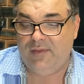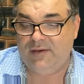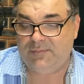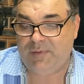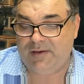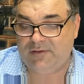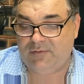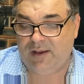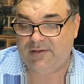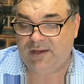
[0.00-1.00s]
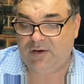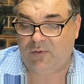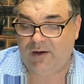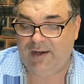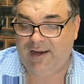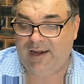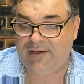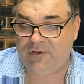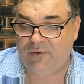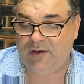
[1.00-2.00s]
This bezel has a quality
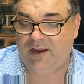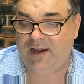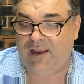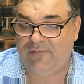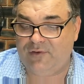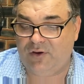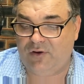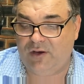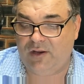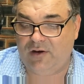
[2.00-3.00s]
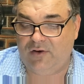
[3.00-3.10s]
click to it and I love turning it.